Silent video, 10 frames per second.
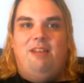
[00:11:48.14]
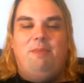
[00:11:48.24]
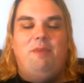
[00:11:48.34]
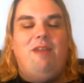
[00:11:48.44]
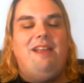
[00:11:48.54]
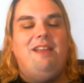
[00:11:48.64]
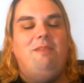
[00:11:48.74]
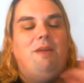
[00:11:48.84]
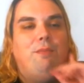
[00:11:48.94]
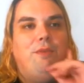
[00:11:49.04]
I've been
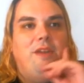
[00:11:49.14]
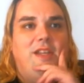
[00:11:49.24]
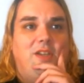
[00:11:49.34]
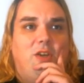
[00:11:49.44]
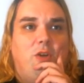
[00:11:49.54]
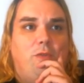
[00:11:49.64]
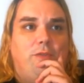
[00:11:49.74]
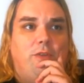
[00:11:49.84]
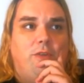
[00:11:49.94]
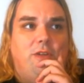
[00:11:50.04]
racking my brain
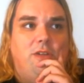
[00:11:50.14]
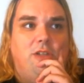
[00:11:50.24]
over